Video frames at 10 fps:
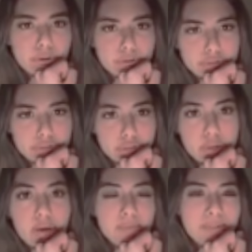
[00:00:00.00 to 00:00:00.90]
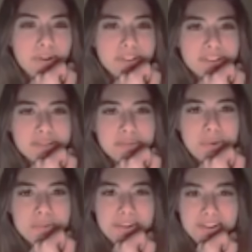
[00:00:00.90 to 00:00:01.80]
Molly. Molly's
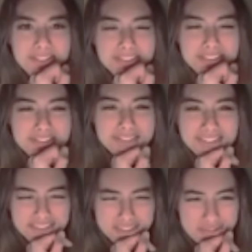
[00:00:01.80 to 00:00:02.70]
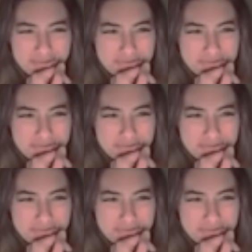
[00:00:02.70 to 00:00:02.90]
roaming on the streets